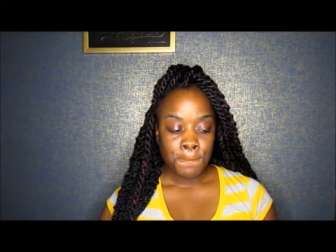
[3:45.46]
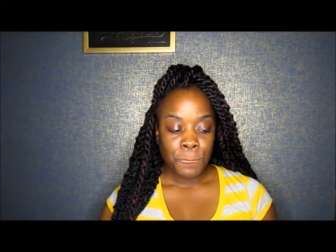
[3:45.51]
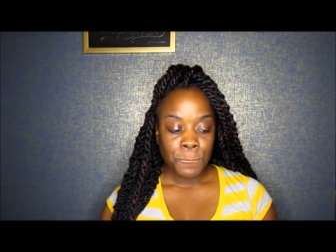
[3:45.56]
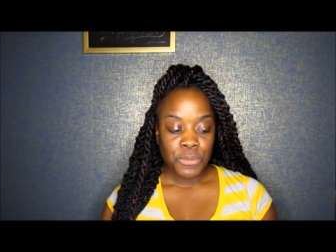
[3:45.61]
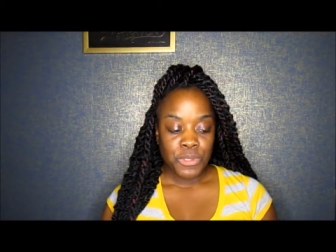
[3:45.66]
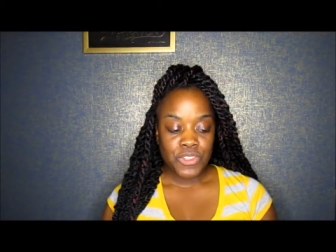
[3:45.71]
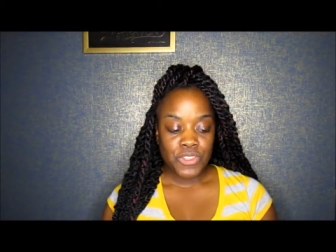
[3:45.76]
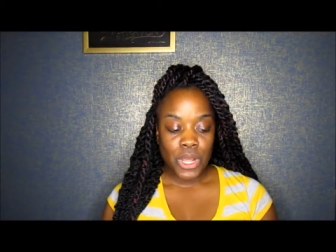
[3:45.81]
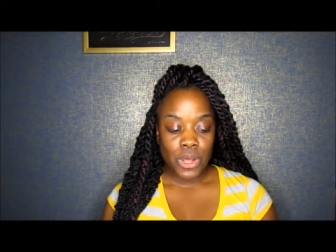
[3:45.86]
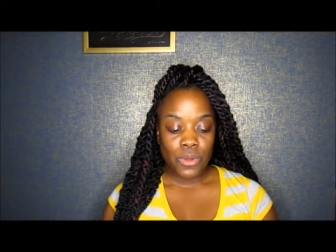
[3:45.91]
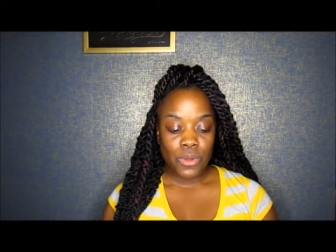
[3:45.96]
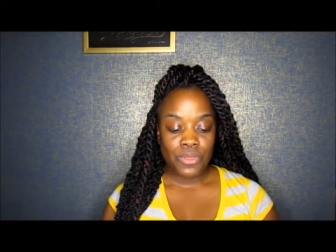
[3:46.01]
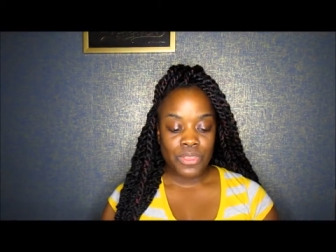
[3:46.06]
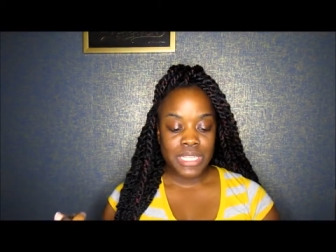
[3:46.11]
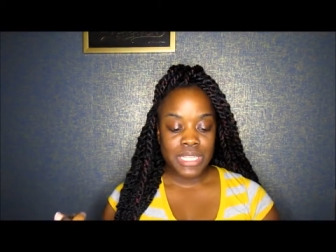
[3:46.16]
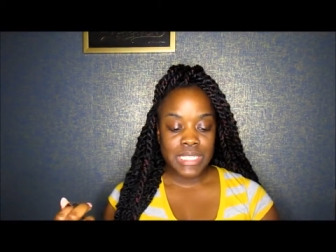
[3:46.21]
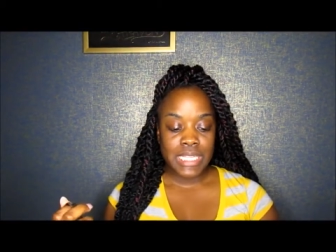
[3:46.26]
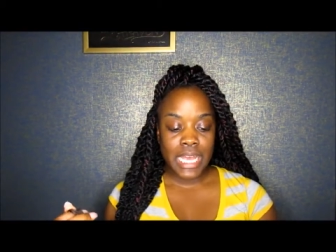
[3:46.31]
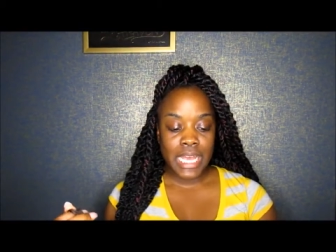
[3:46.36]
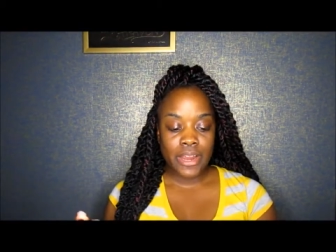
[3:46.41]
so
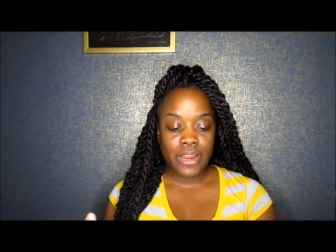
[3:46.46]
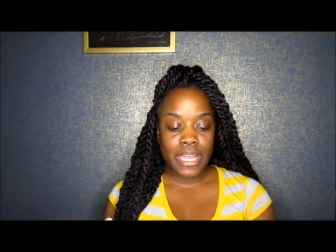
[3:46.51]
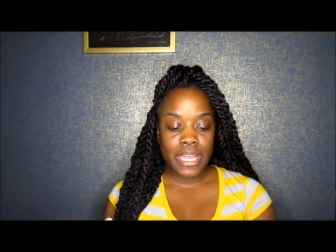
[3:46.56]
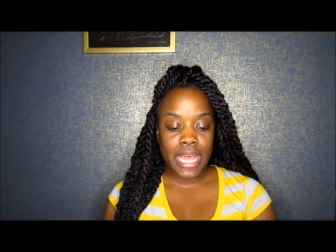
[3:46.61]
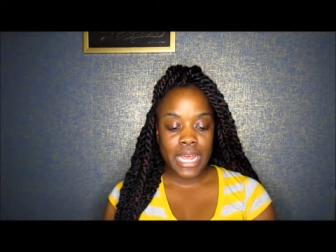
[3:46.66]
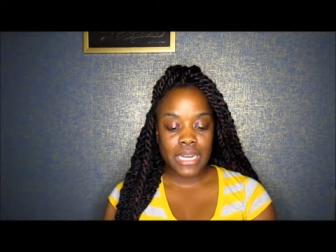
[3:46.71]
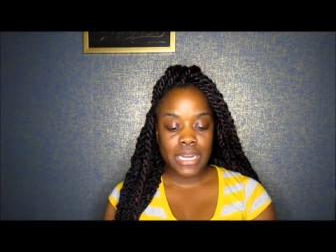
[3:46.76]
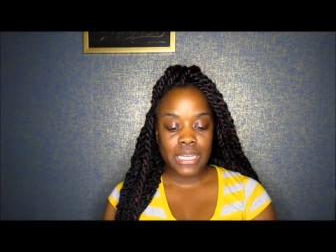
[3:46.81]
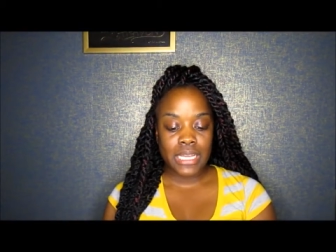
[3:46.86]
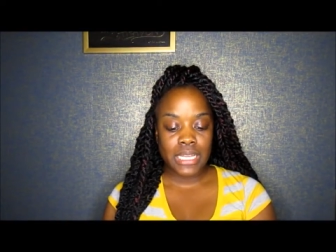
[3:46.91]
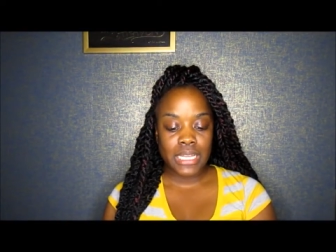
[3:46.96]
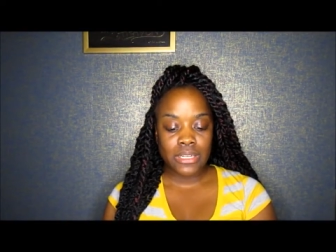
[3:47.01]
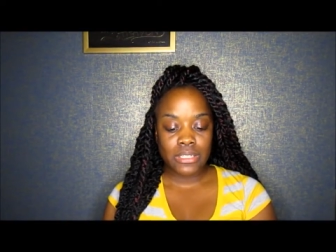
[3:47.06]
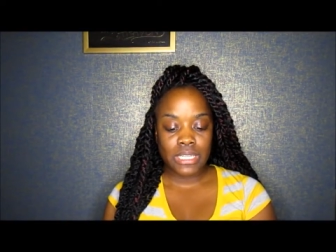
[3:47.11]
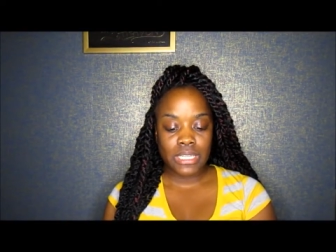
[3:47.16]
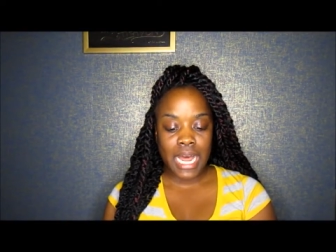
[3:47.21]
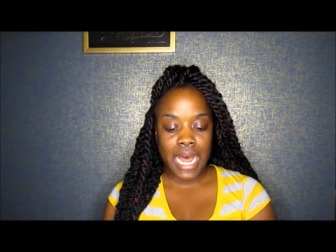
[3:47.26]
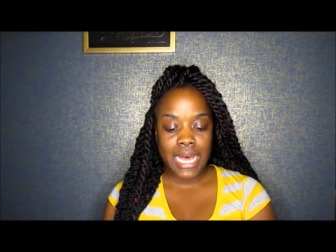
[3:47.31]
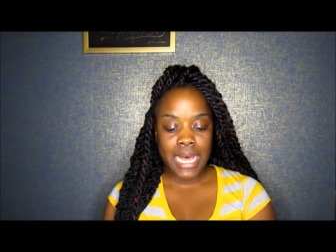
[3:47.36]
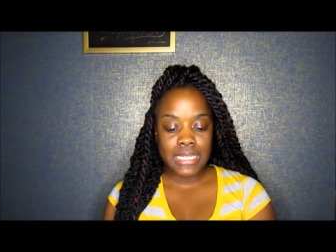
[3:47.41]
this hair kind of
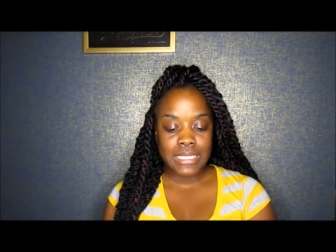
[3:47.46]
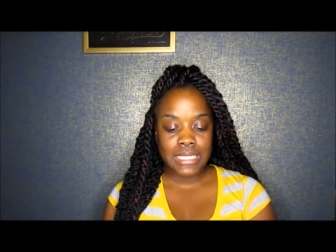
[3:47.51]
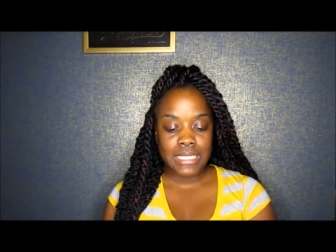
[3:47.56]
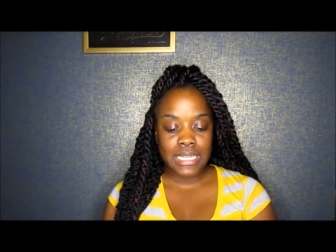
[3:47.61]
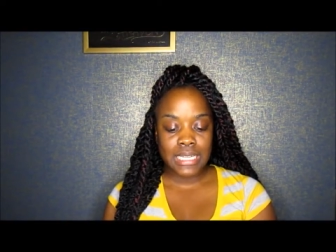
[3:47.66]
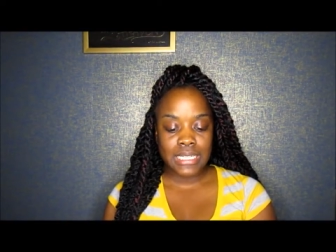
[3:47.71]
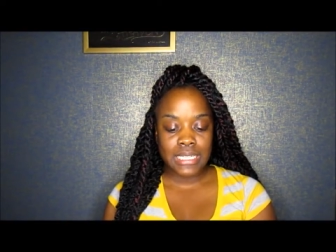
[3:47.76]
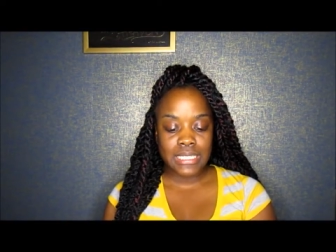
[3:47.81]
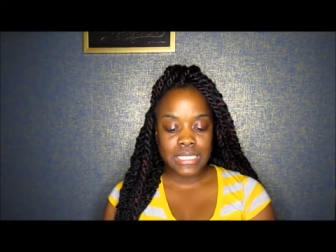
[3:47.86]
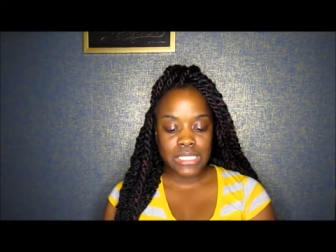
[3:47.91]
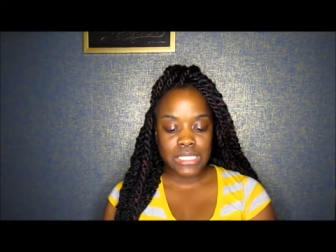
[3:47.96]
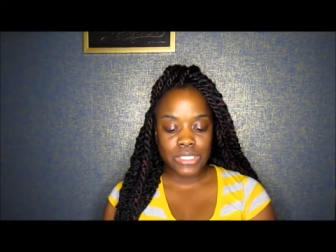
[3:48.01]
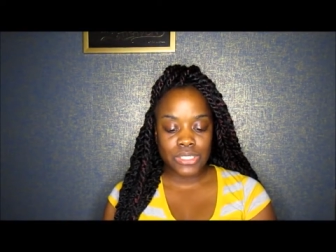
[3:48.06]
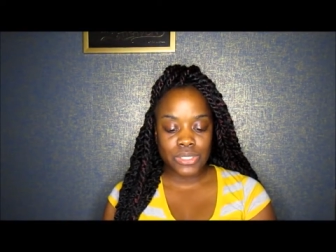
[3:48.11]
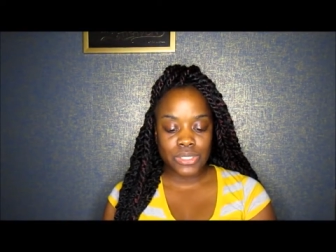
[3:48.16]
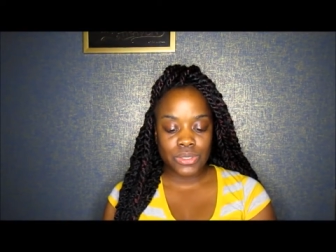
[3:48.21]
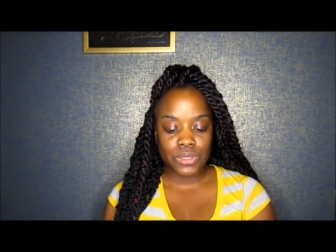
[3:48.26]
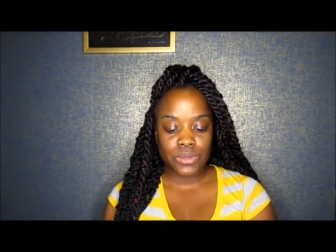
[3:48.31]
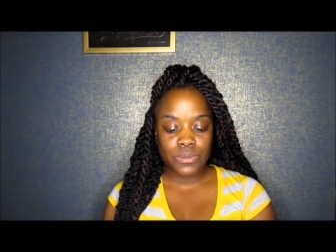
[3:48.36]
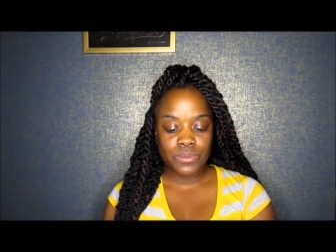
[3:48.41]
interlocks and it gets a
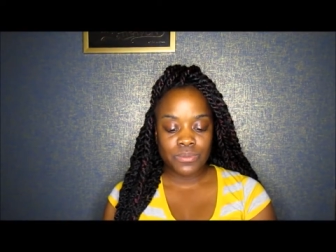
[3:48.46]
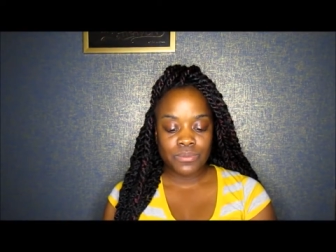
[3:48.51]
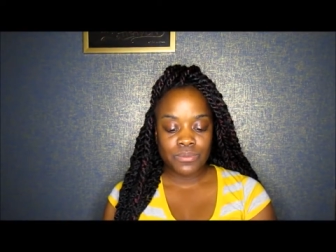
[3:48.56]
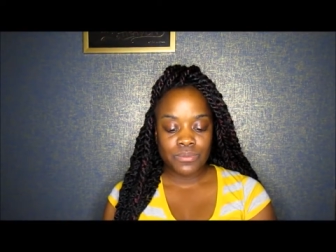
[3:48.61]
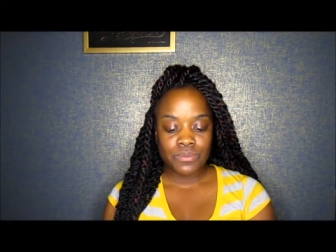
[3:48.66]
little